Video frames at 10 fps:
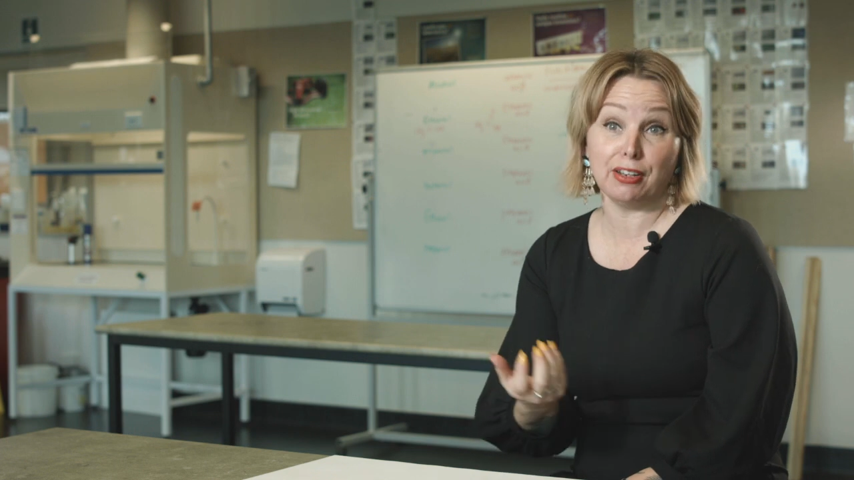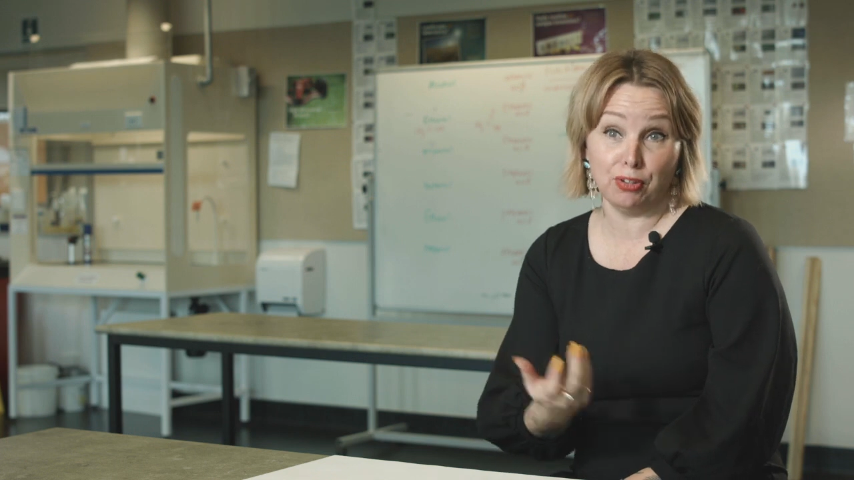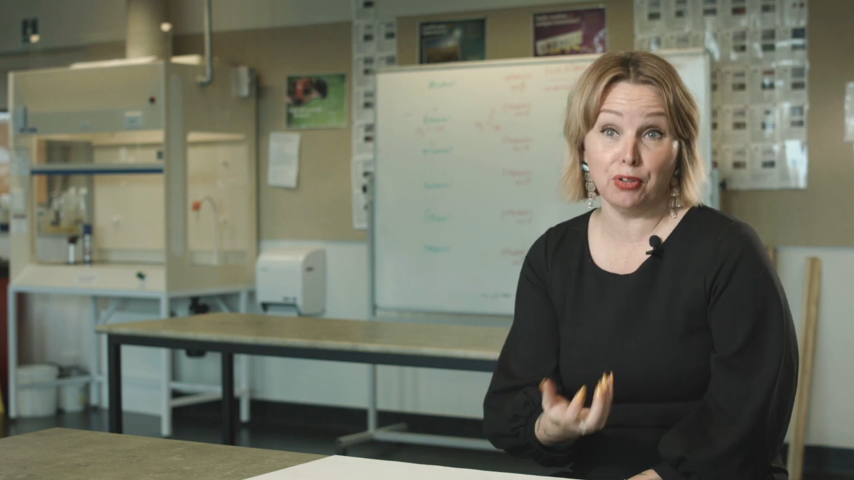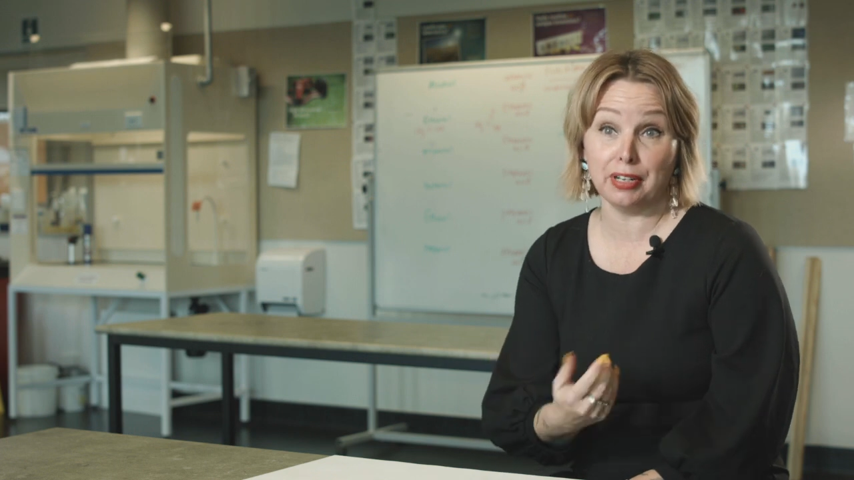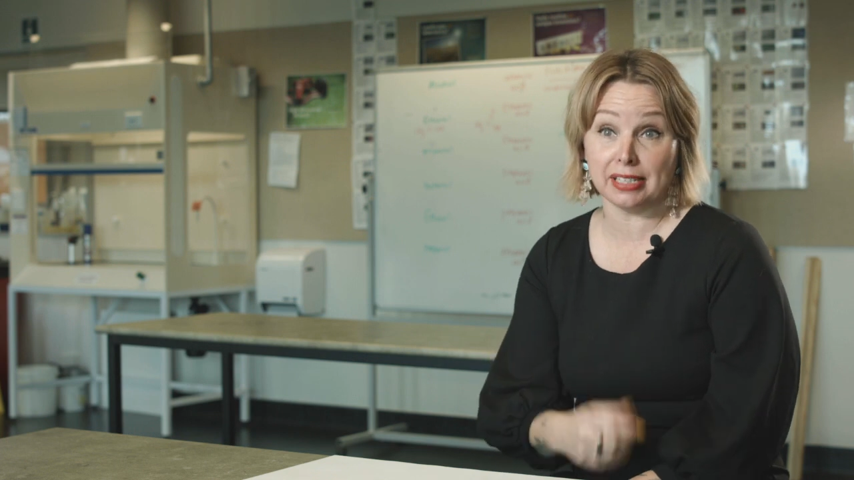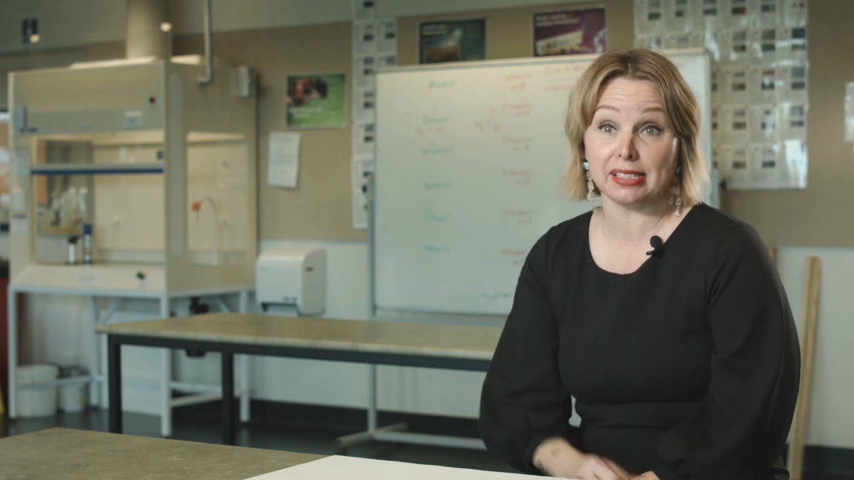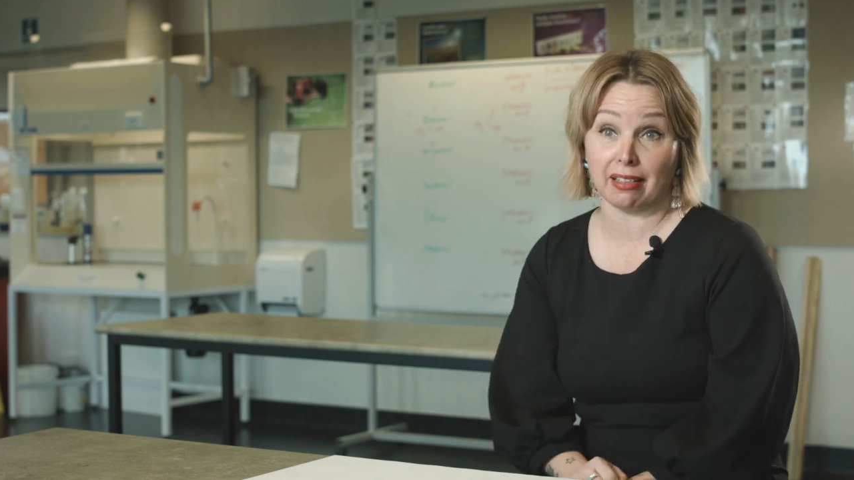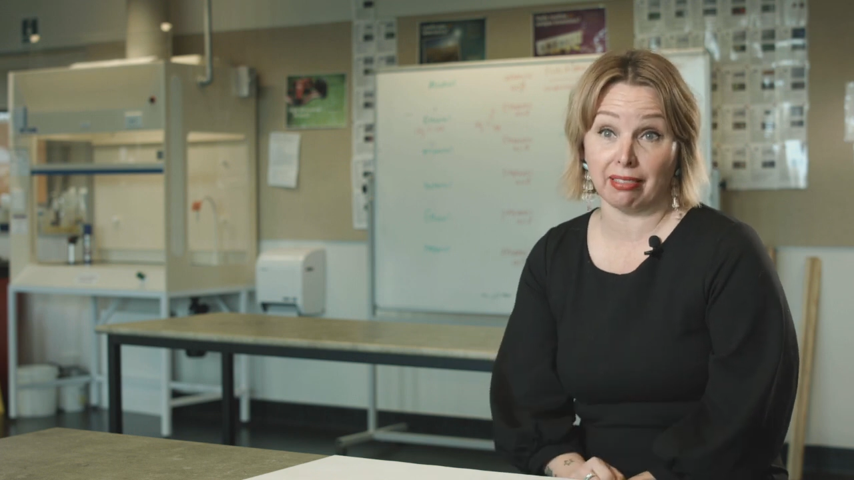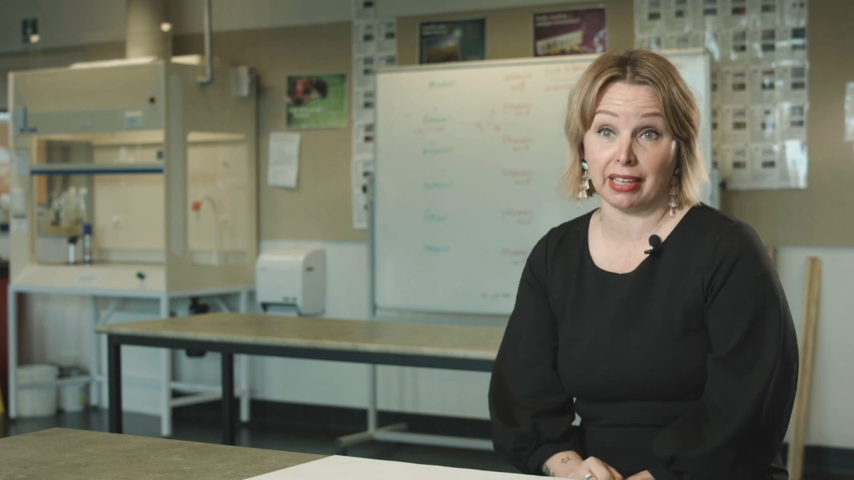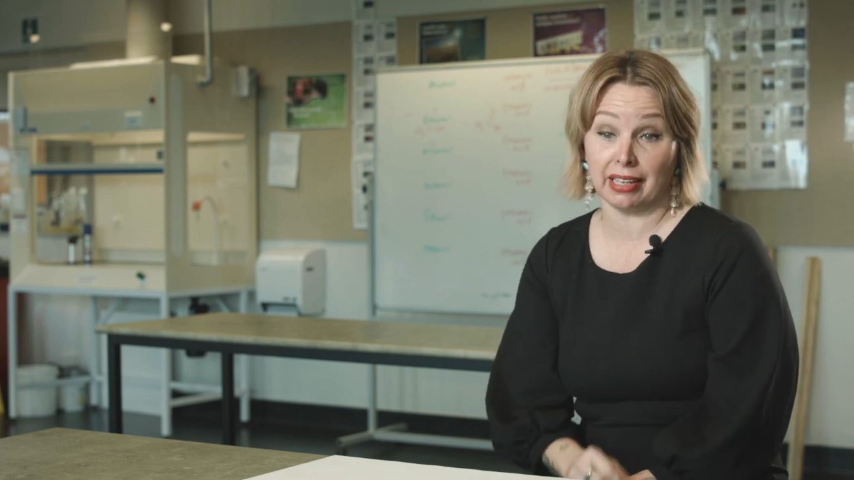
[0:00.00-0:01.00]
learning
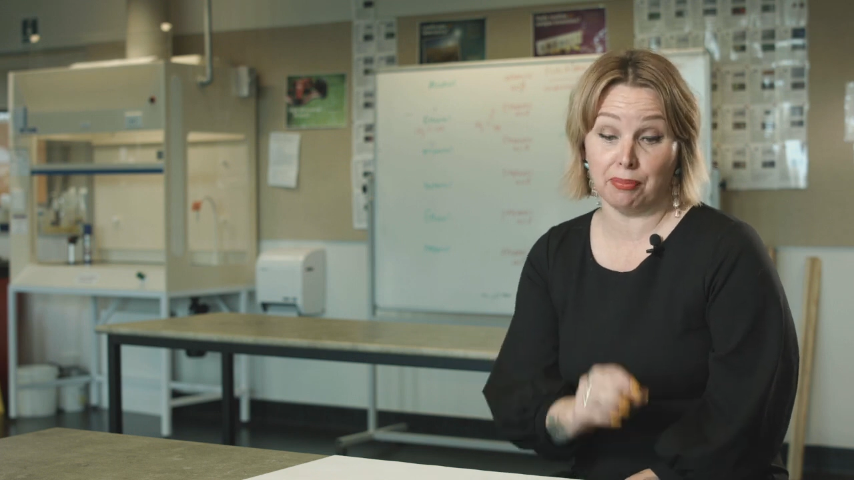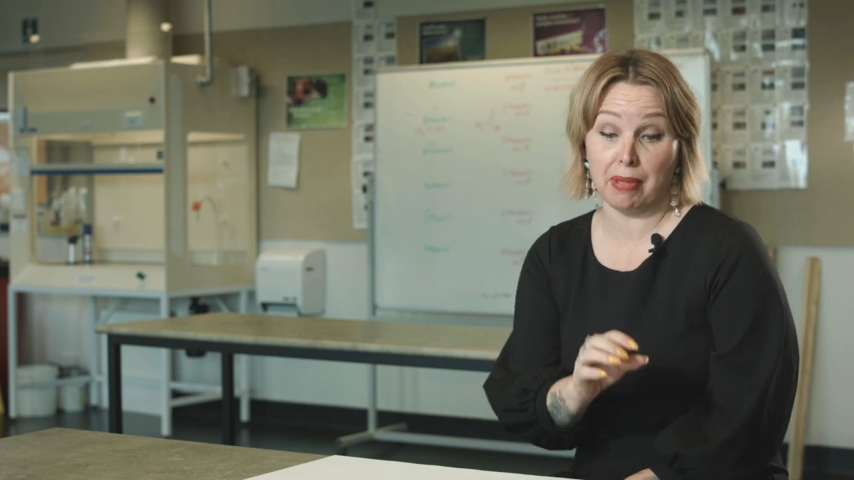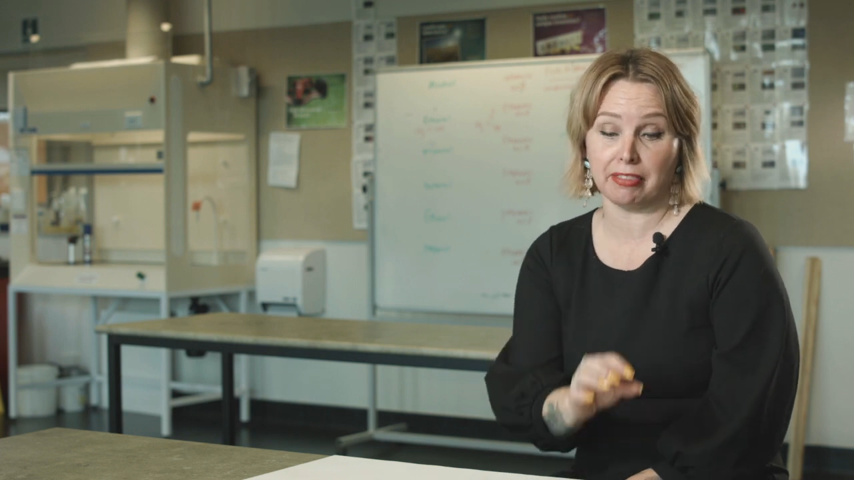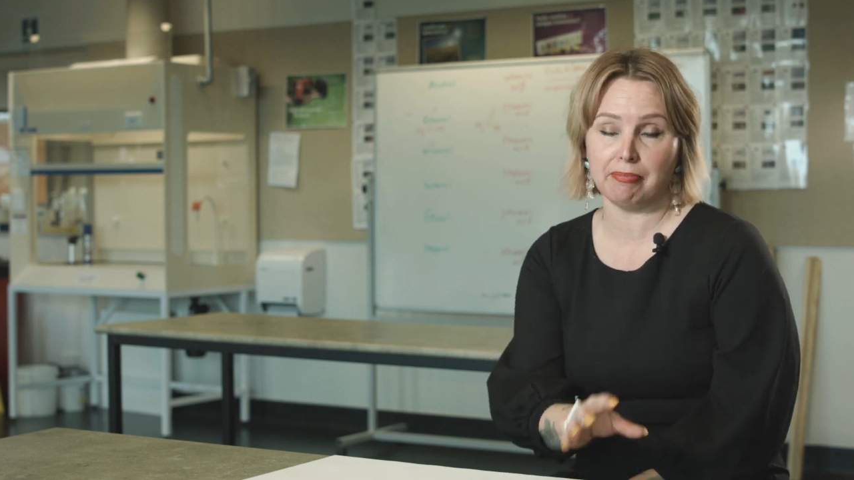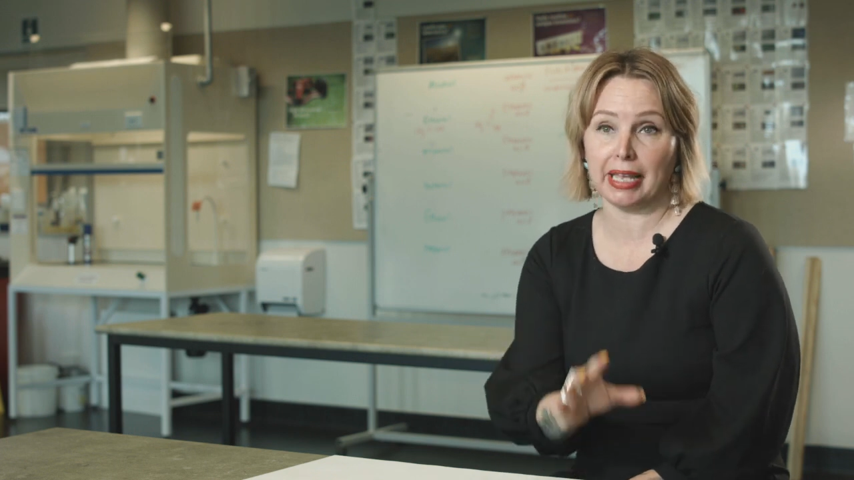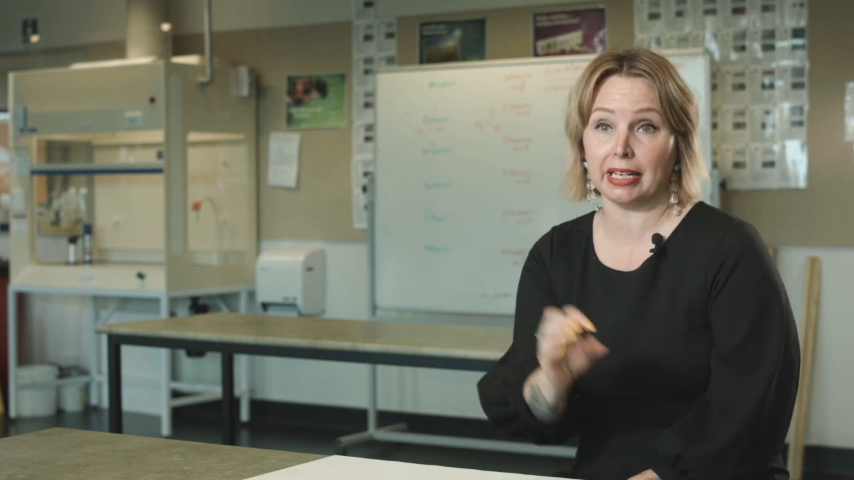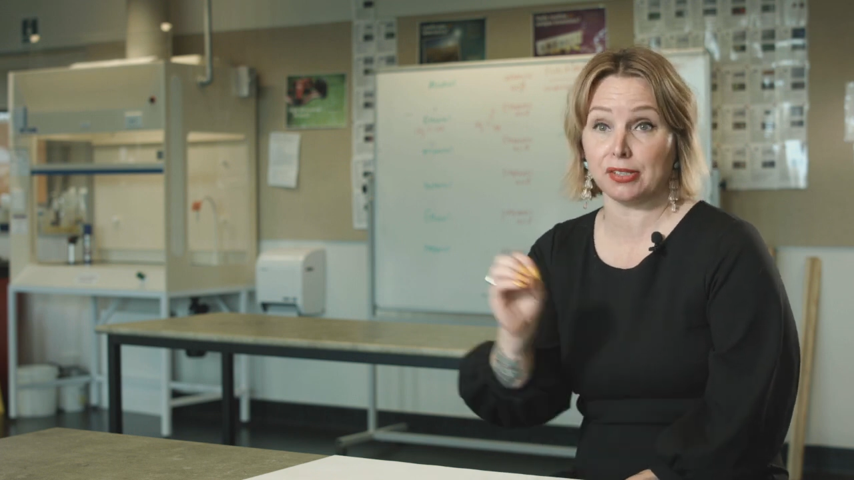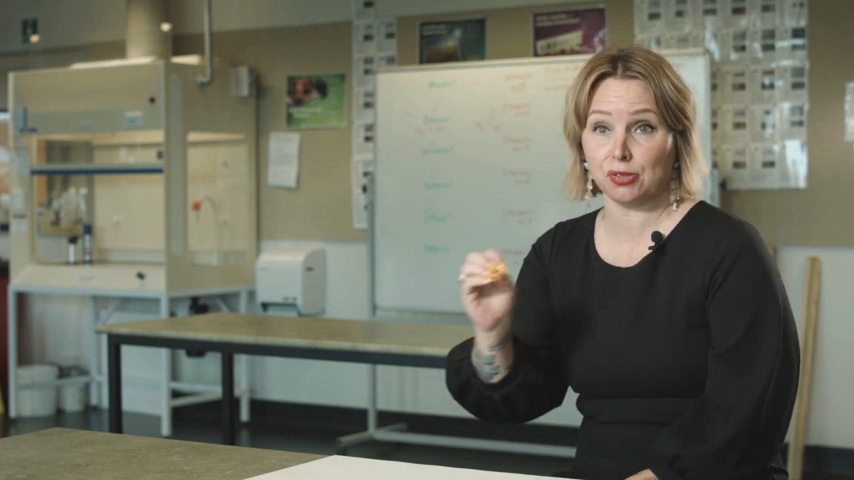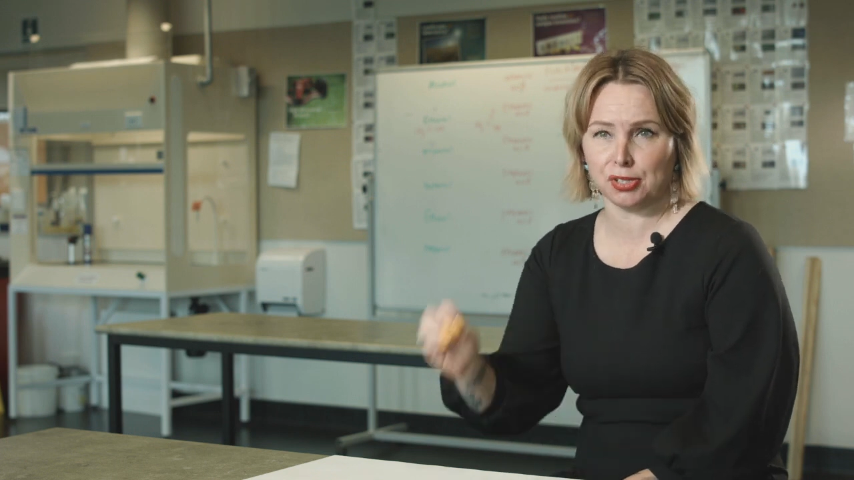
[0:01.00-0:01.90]
something in mathematics